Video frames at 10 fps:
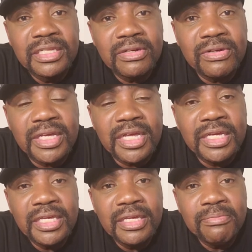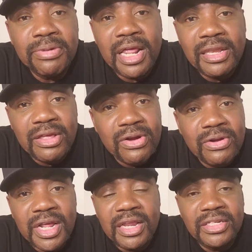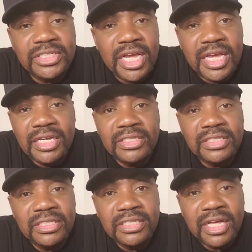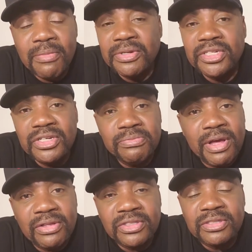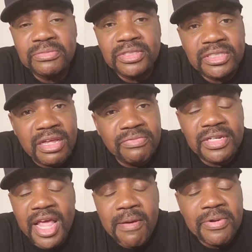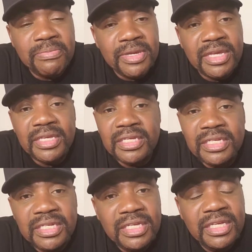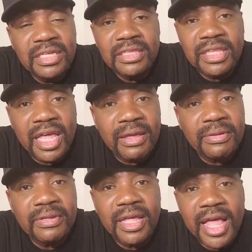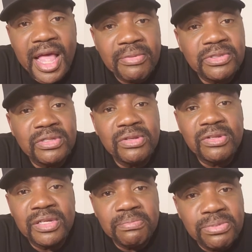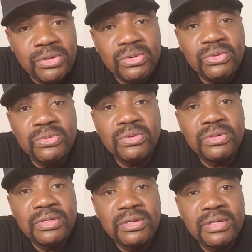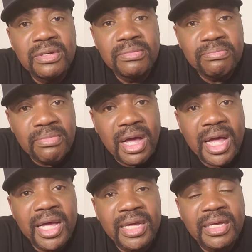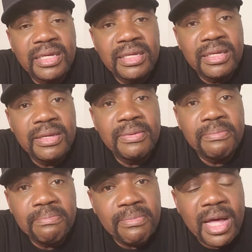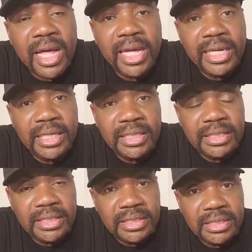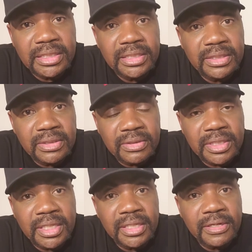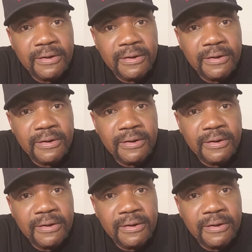Okay? But I learned how to change. I'm going to tell you about some stuff that happened to me that absolutely blew my mind. Okay?